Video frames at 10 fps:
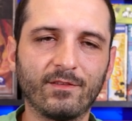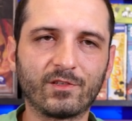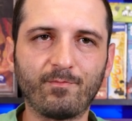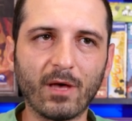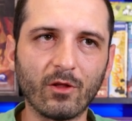the
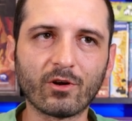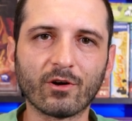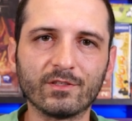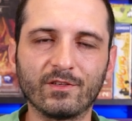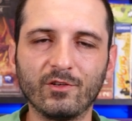spell
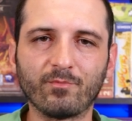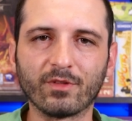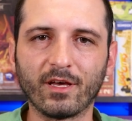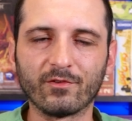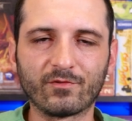cards that you
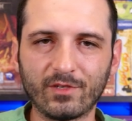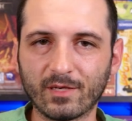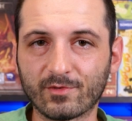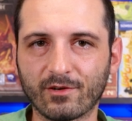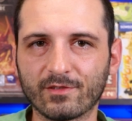play, there's three
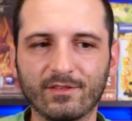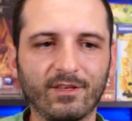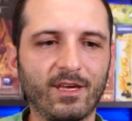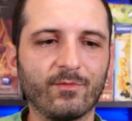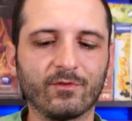types of cards in
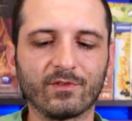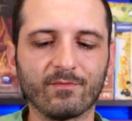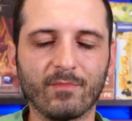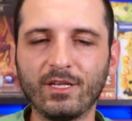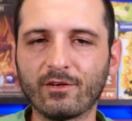the game. There's
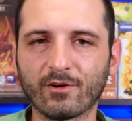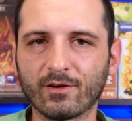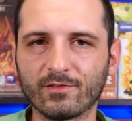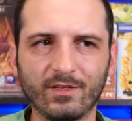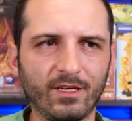the money
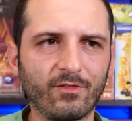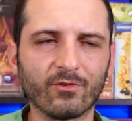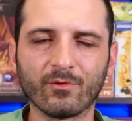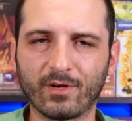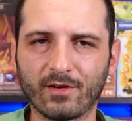cards, the
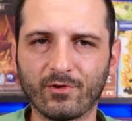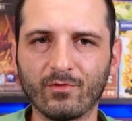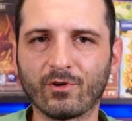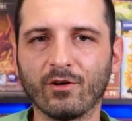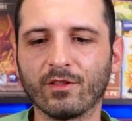ether or whatever
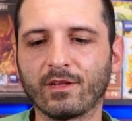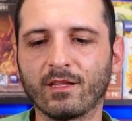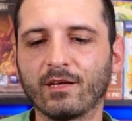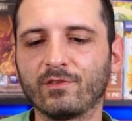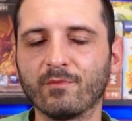you call it, that
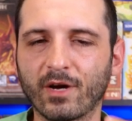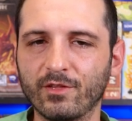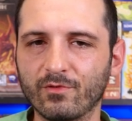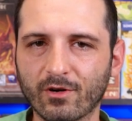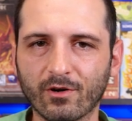allows you to
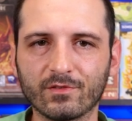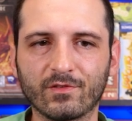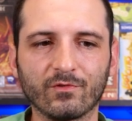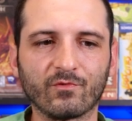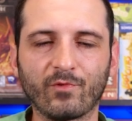buy new
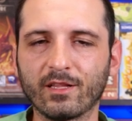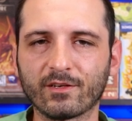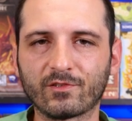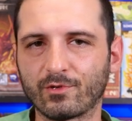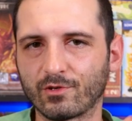cards. There's
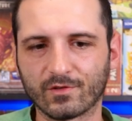relics, which